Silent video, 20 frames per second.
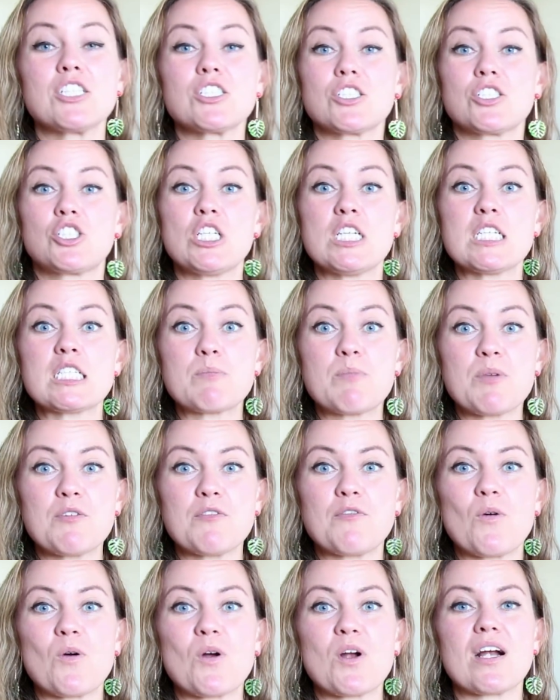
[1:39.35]
Just
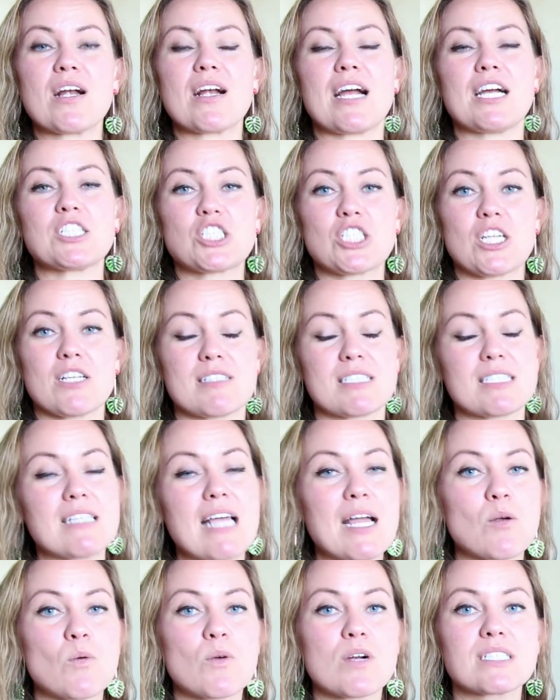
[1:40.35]
before I share the
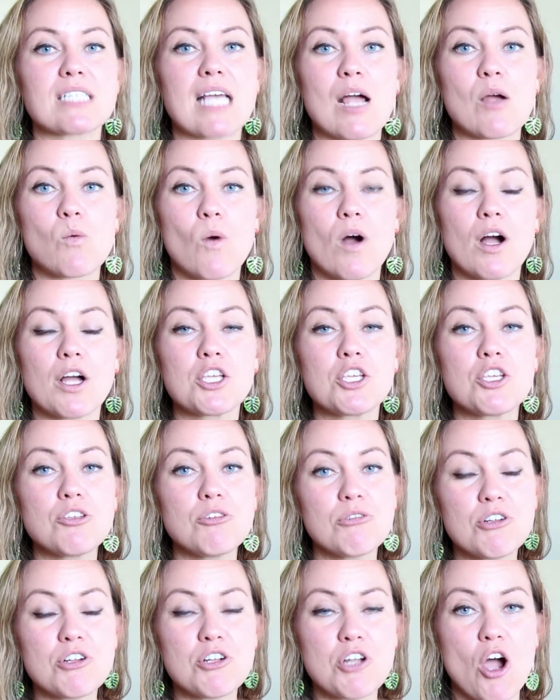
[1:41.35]
slang words, I want you
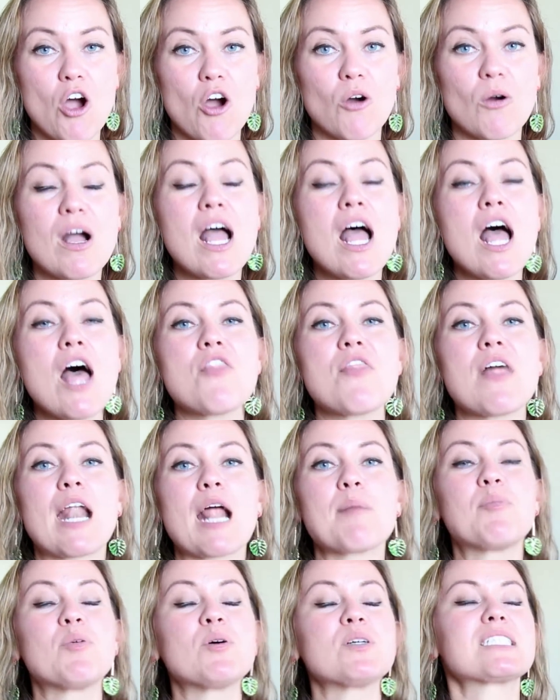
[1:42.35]
to know that I
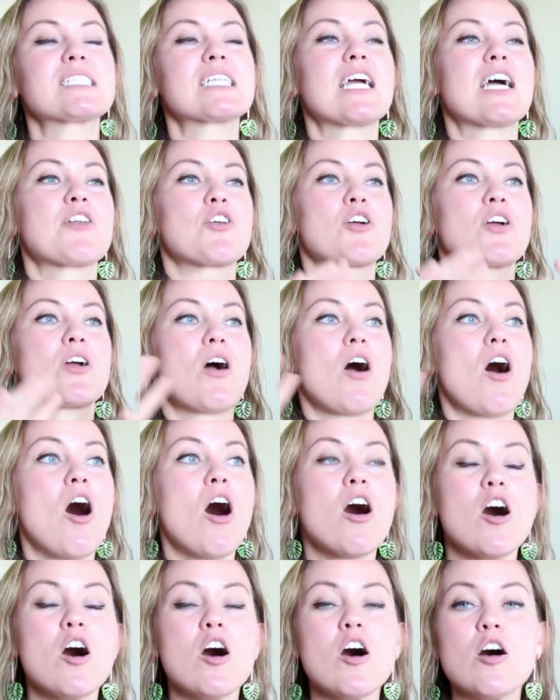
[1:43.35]
put together
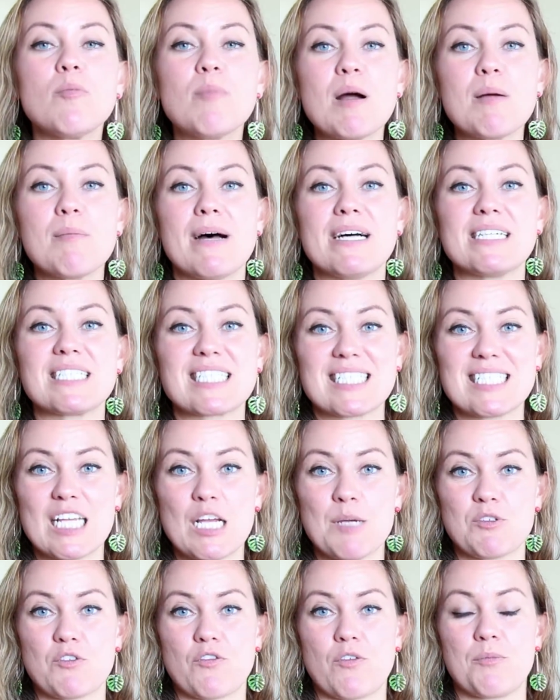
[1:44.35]
all my best
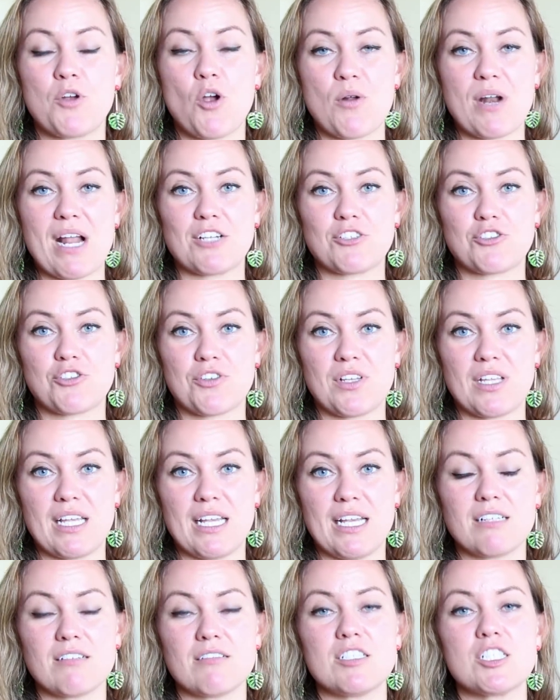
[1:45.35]
tips from Go Natural
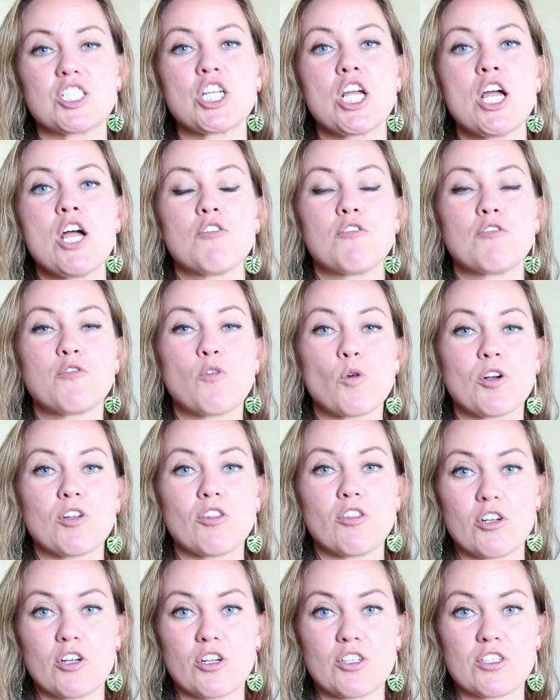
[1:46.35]
English for
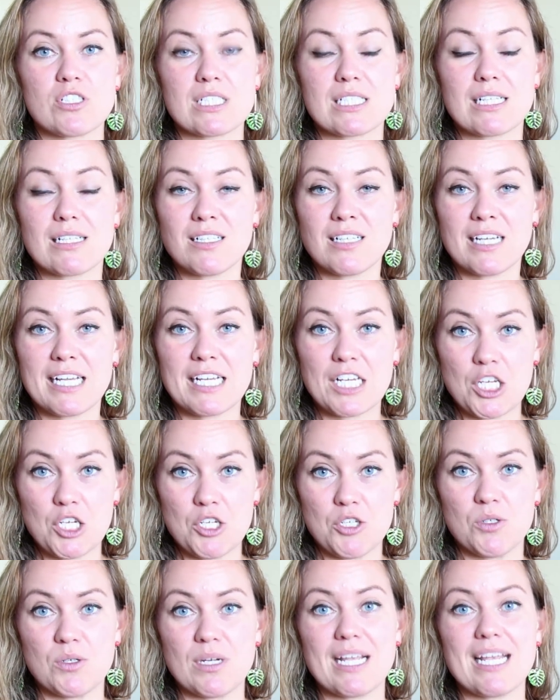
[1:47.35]
learners like
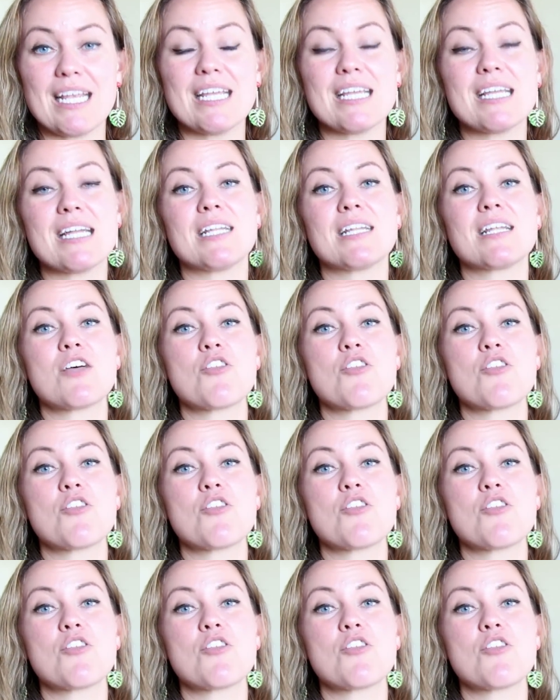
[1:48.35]
you in